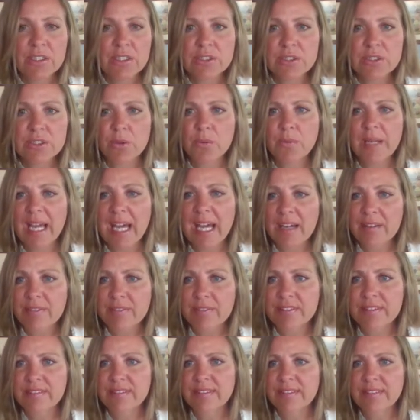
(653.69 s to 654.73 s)
So we have,
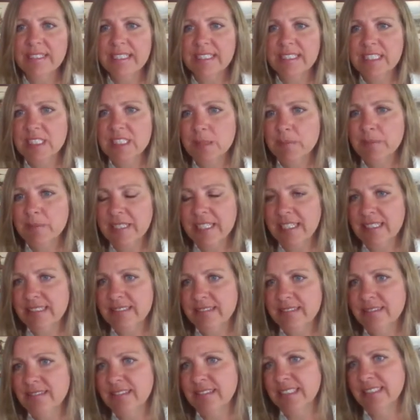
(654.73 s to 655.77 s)
just
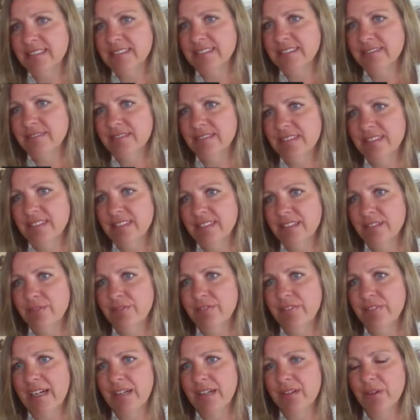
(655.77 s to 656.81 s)
because it's they're
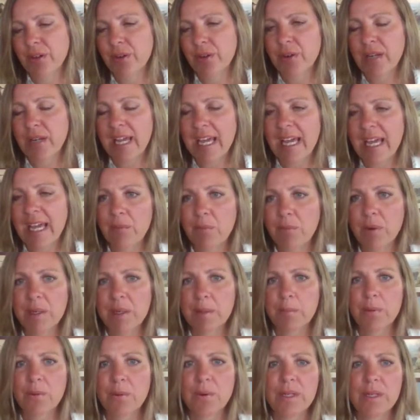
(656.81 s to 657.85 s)
found okay at
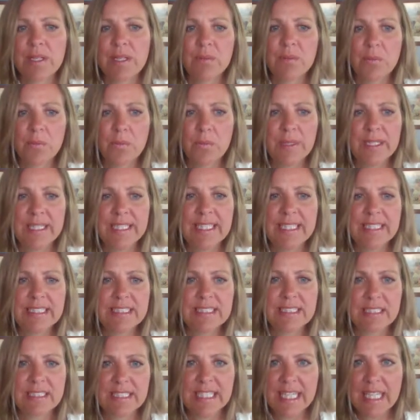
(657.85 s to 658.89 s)
one point, we need
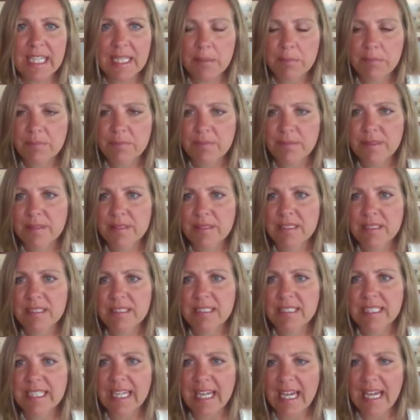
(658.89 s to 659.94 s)
to keep
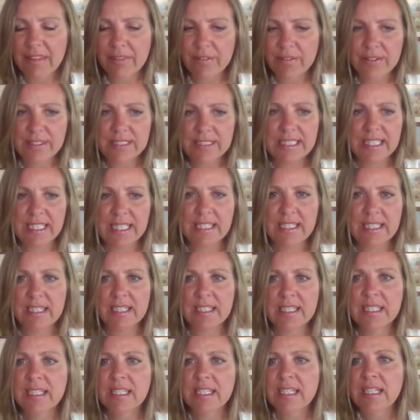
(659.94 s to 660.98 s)
gathering
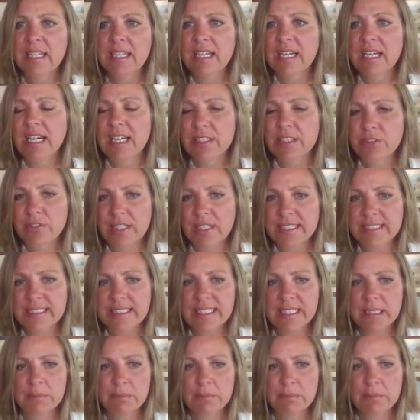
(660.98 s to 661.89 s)
data, addressing